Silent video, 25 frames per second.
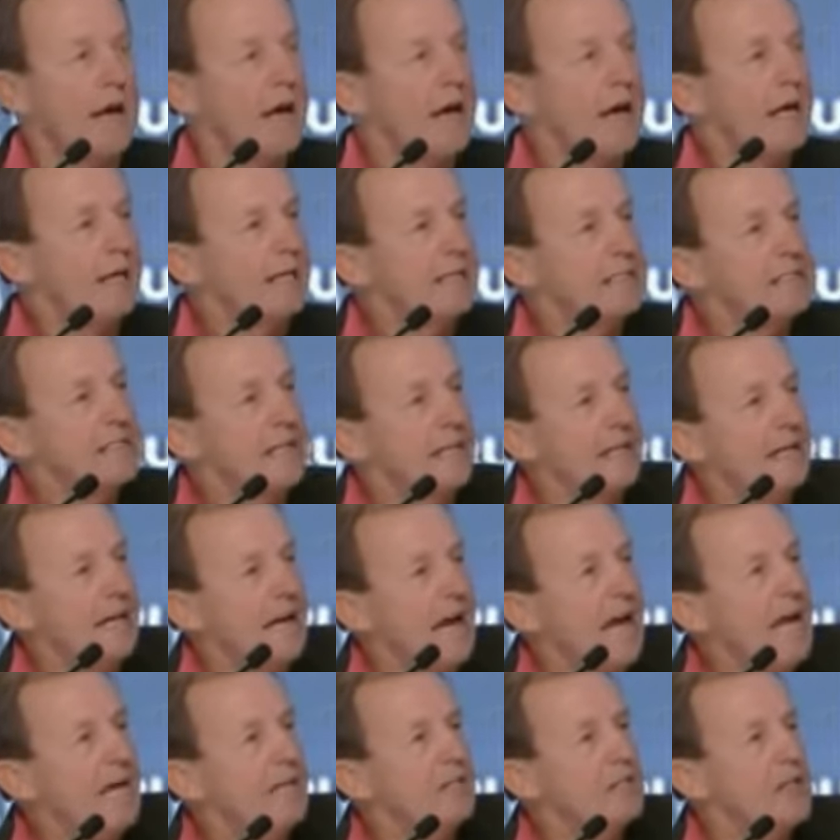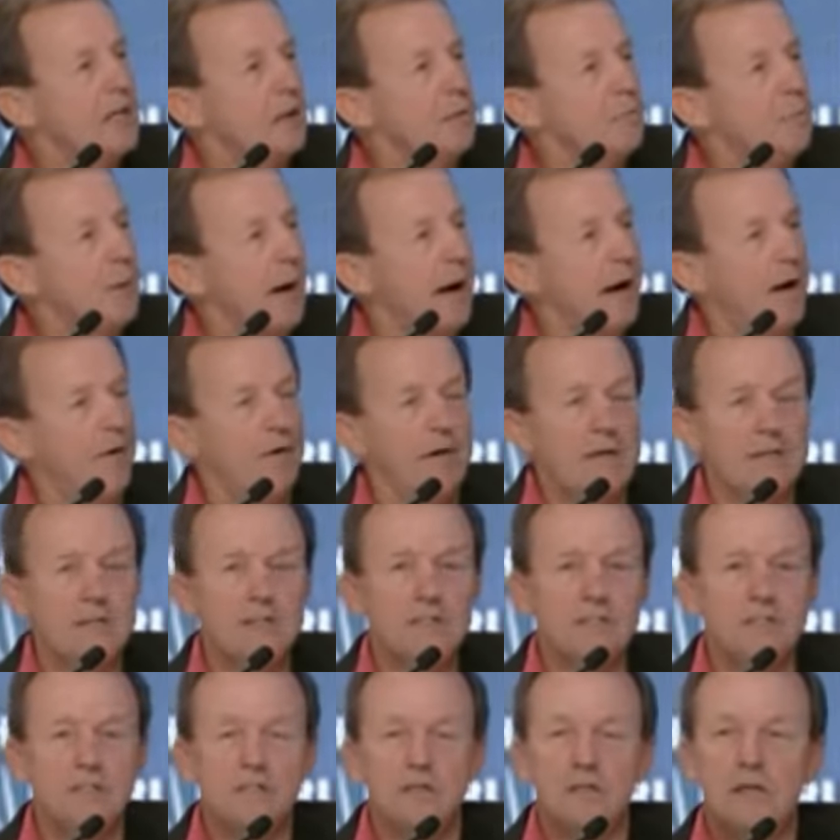And it's engaging
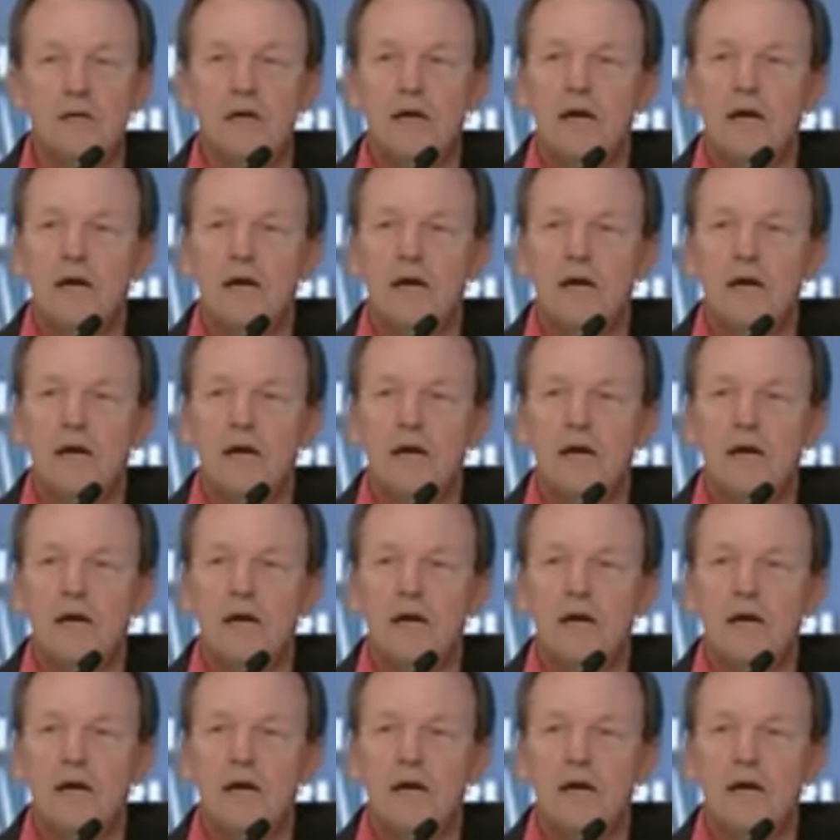parents